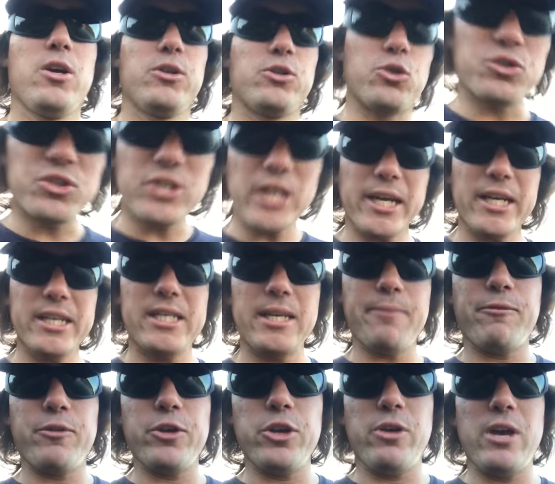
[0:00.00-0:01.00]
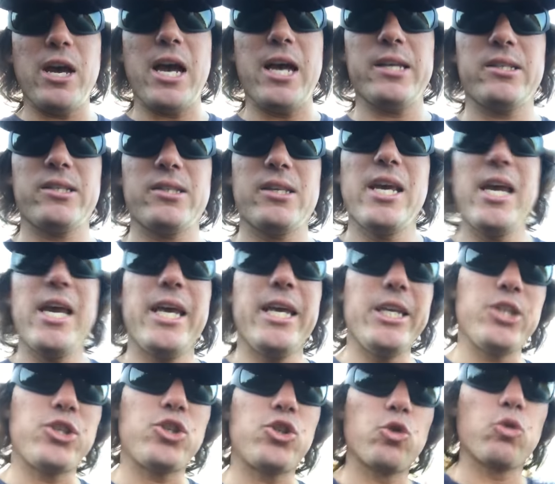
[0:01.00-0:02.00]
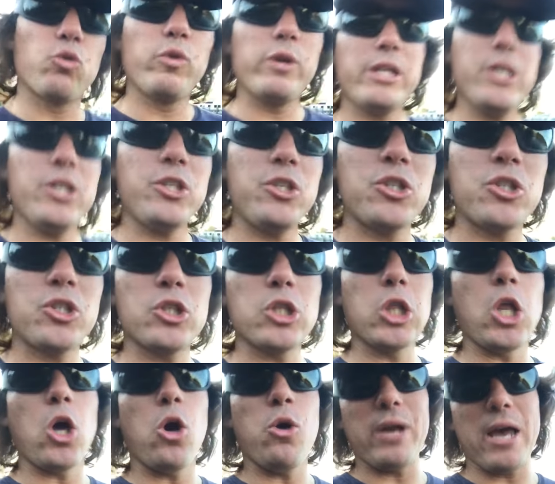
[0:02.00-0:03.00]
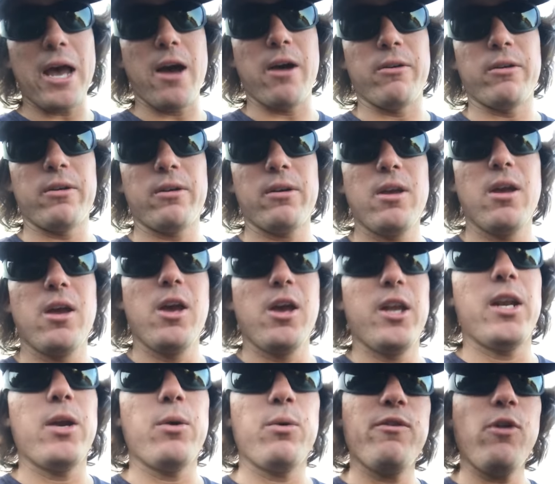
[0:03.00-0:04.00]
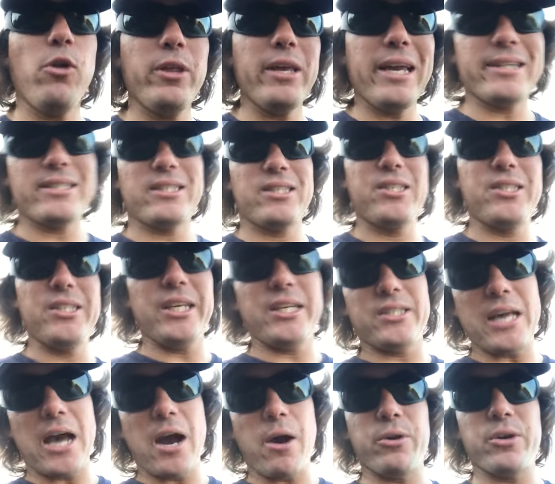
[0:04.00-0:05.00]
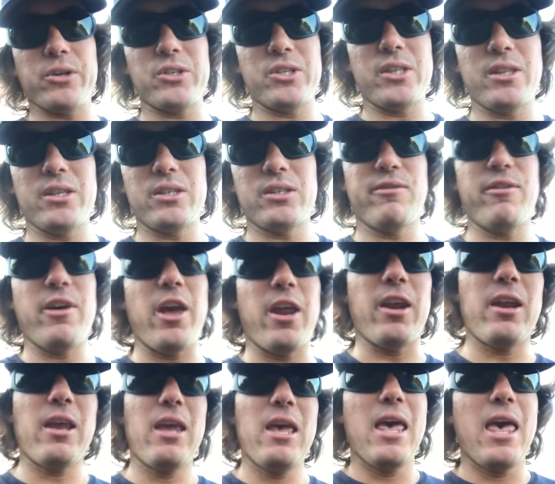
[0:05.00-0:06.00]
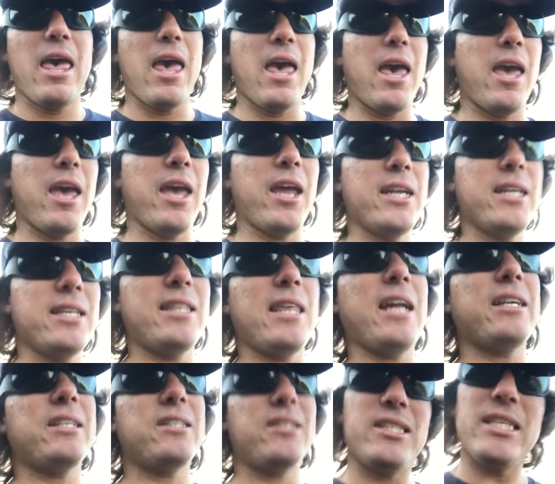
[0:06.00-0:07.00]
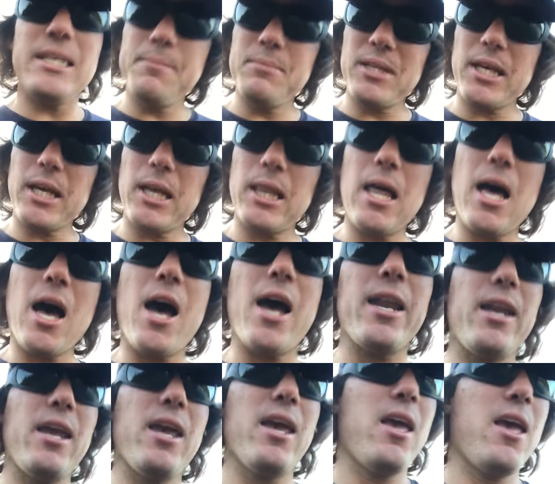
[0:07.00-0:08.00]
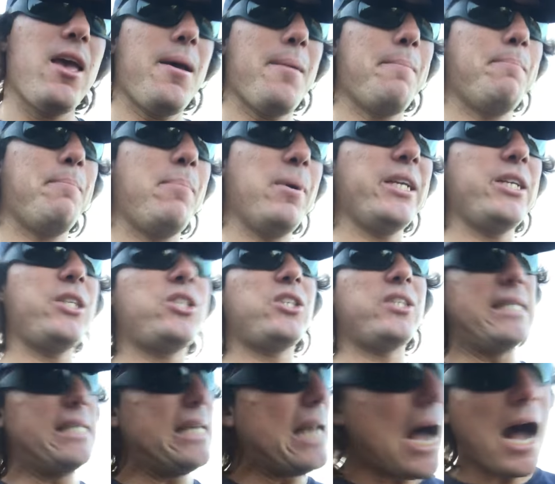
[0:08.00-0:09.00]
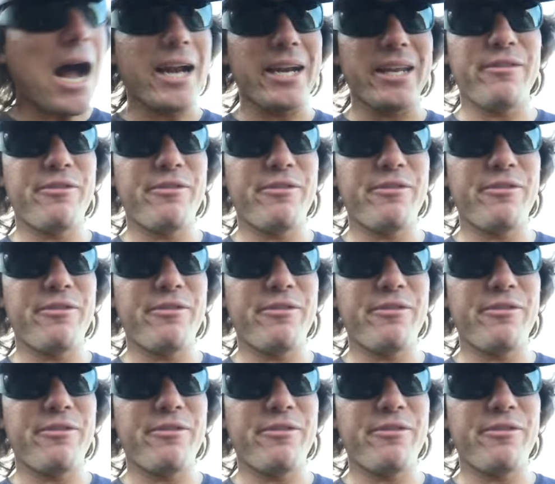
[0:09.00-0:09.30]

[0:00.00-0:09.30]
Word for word: So second tip for you guys is to really slow down. Now we've only got six hours in this event, and that seems like a lot, but it's not.